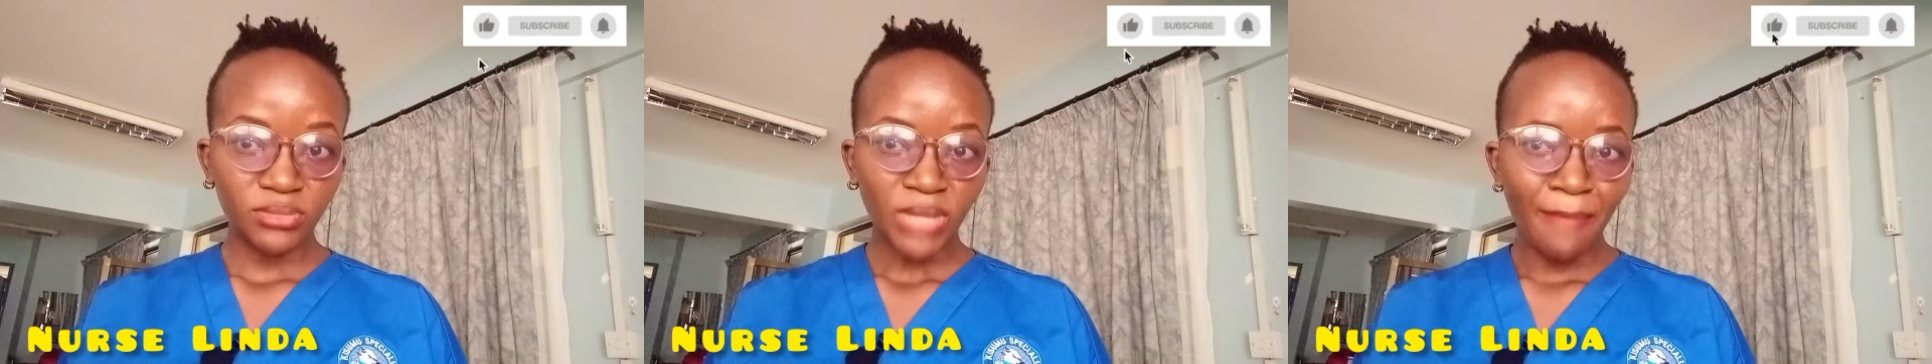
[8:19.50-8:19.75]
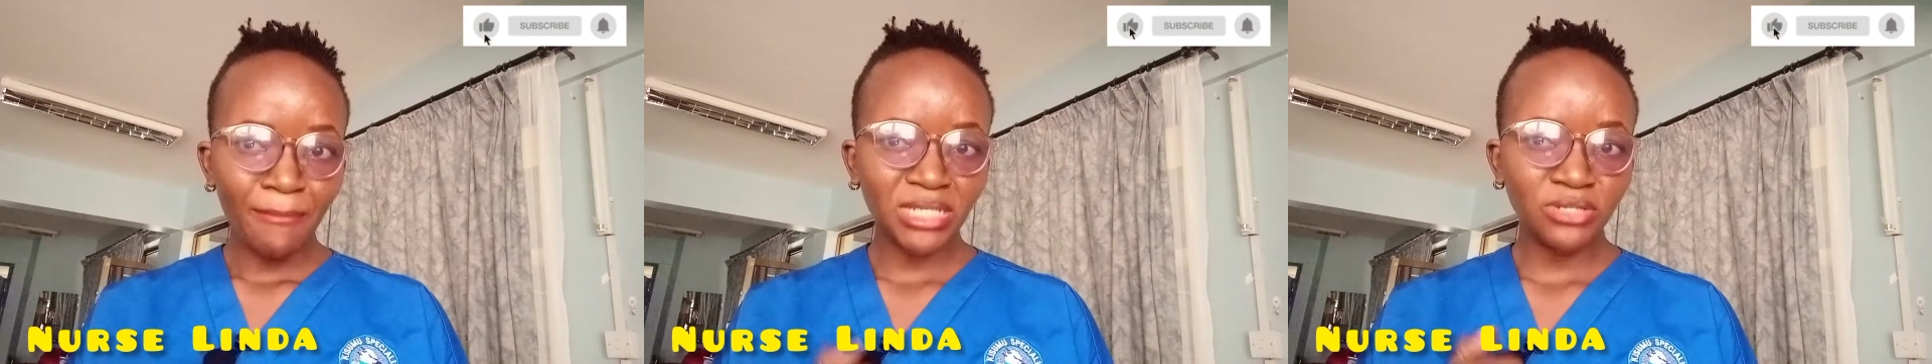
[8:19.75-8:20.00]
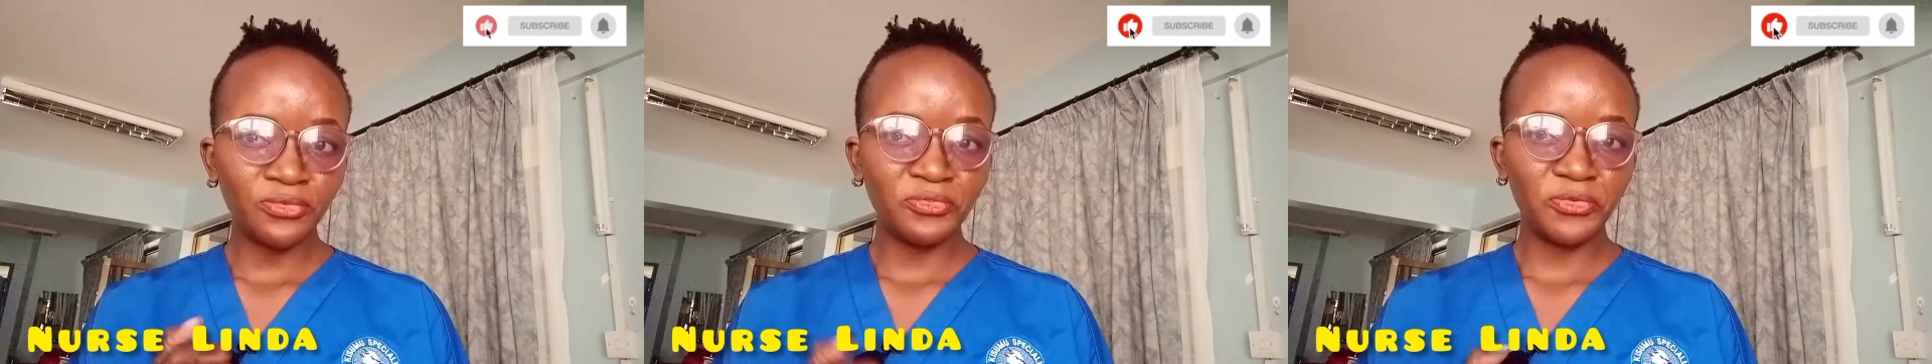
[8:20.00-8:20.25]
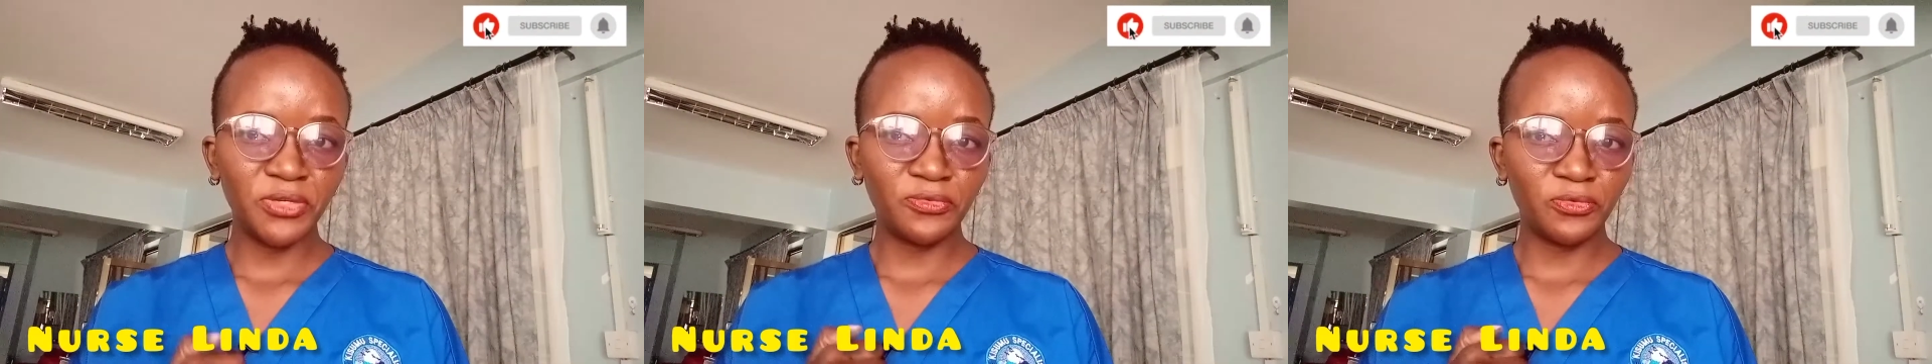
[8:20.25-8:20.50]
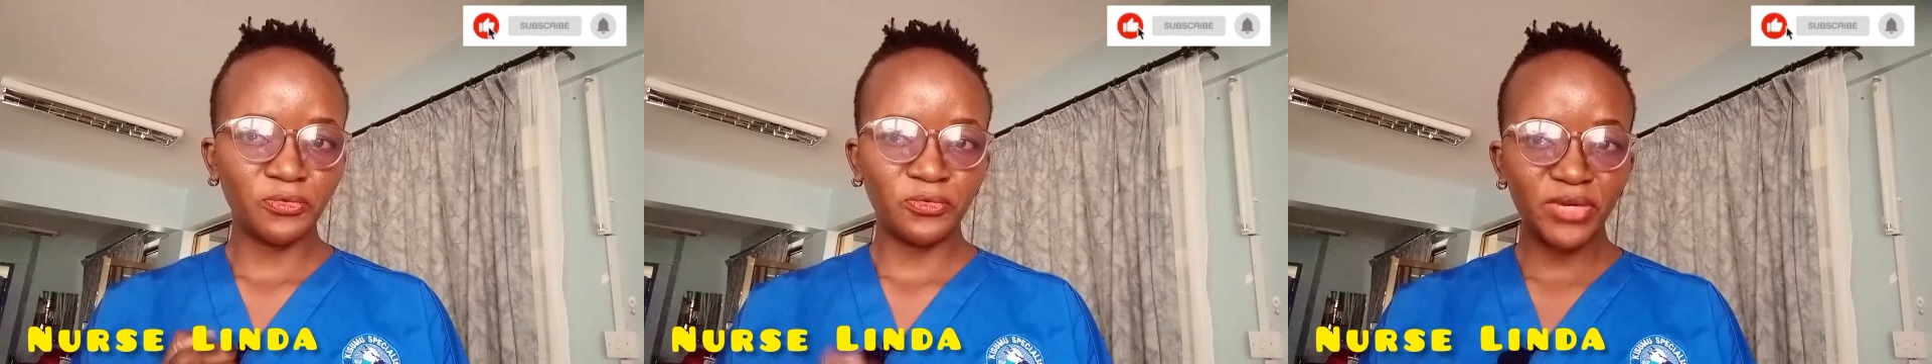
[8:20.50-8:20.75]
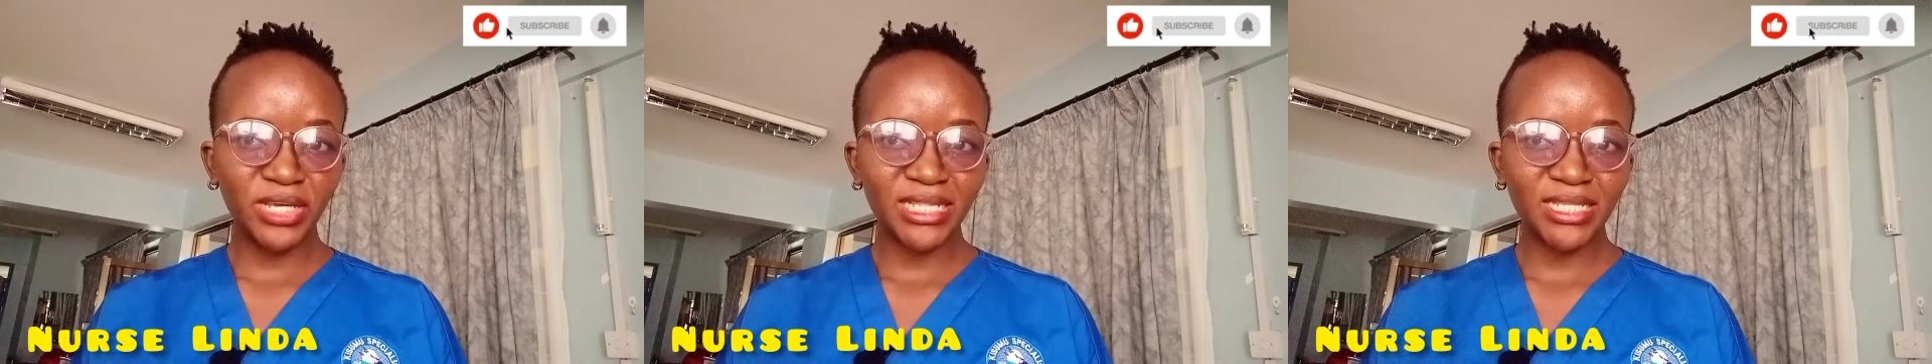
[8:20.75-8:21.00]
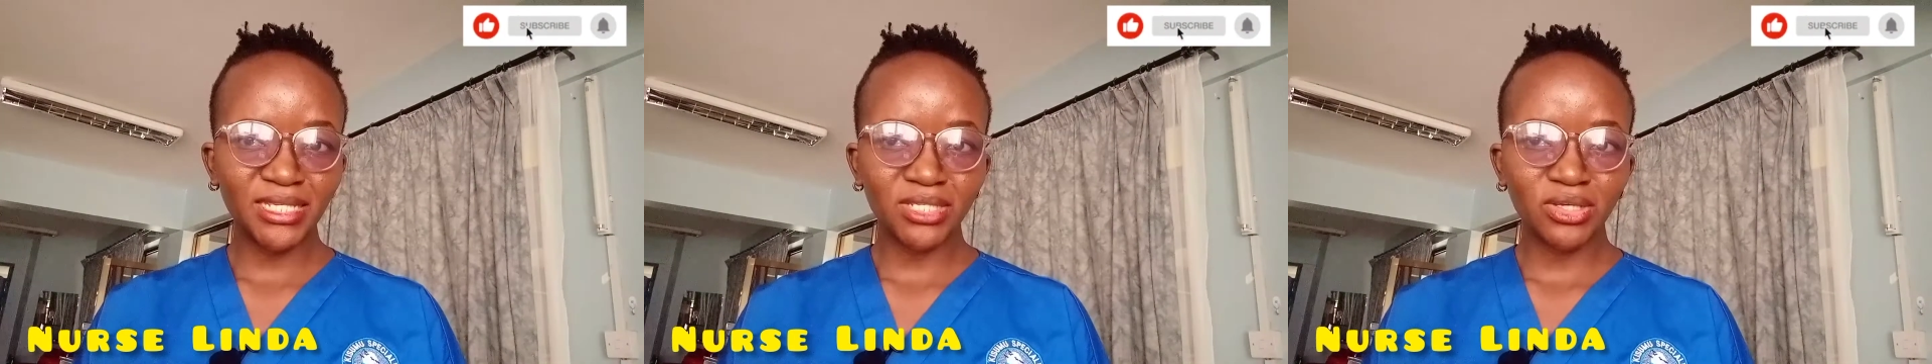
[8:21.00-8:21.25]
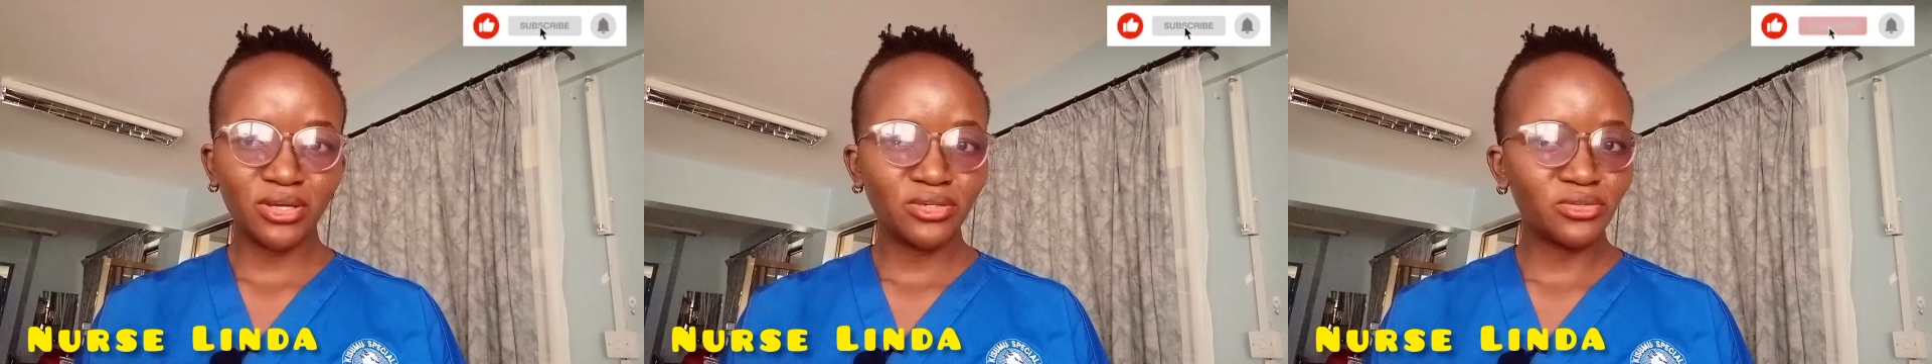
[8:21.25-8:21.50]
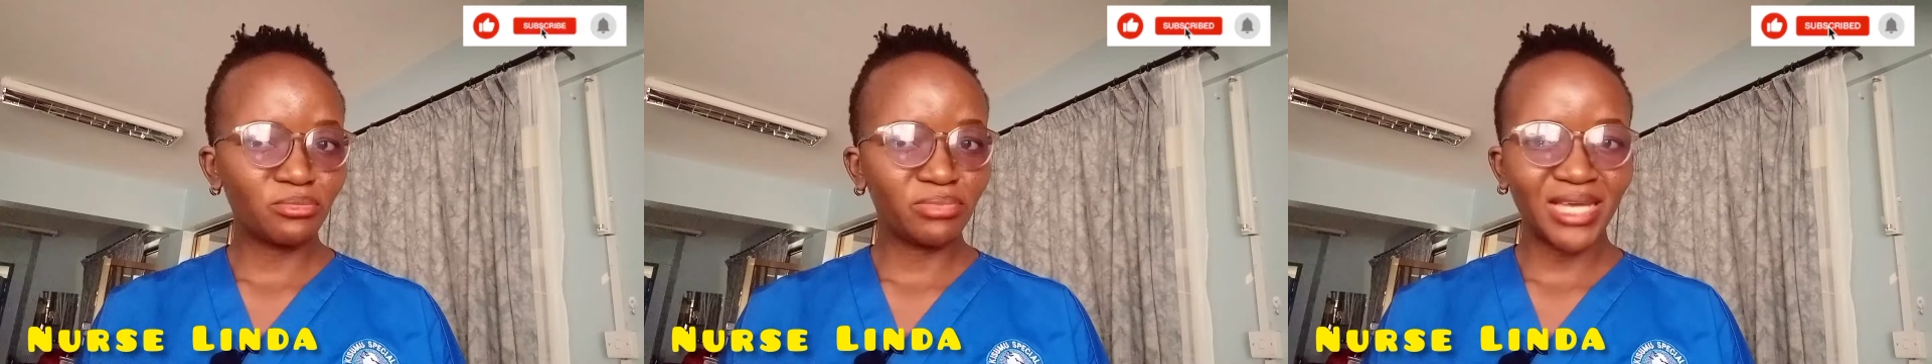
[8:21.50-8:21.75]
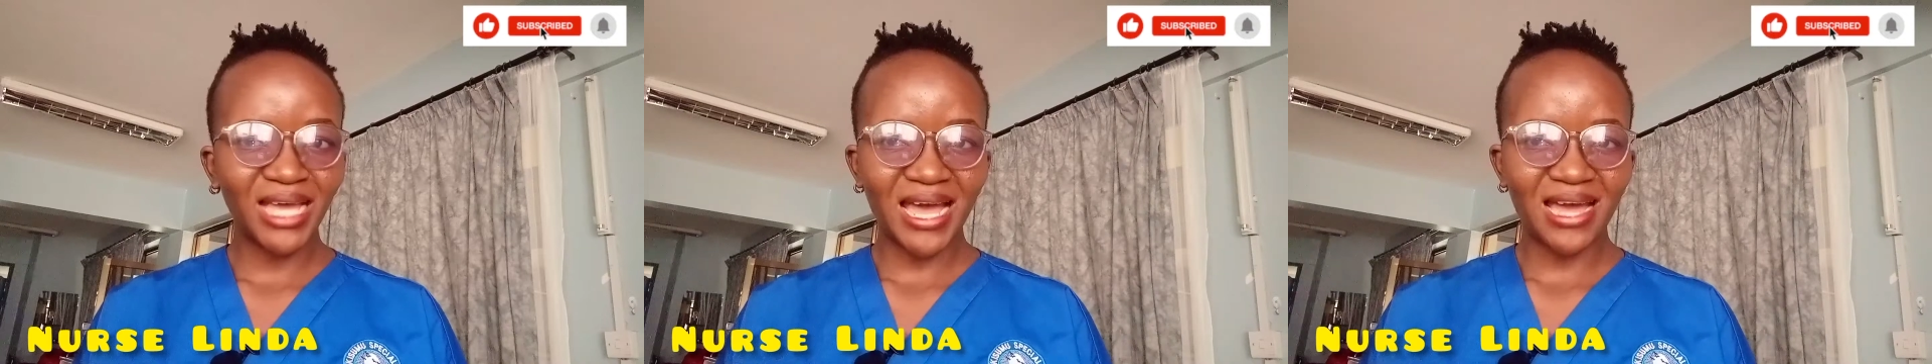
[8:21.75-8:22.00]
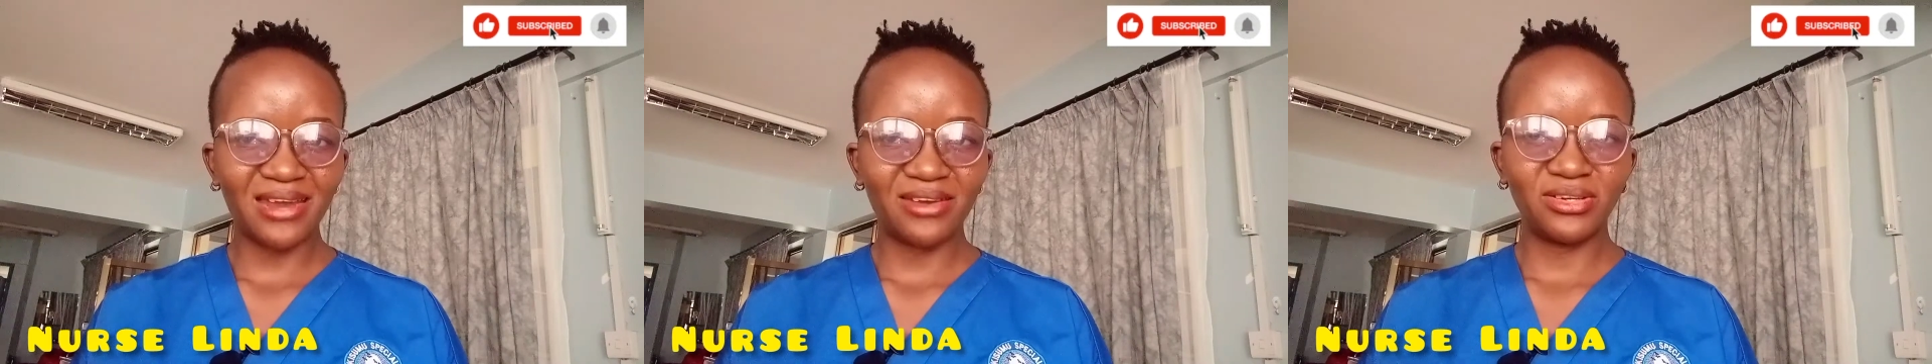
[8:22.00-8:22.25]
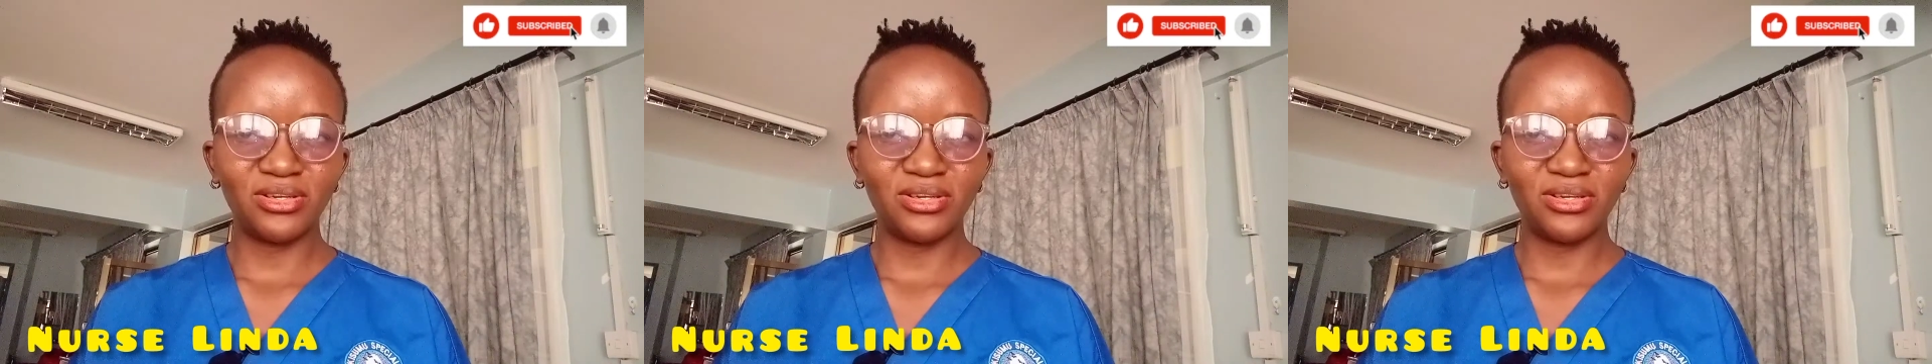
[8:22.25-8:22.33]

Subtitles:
But if you feel this is going to be a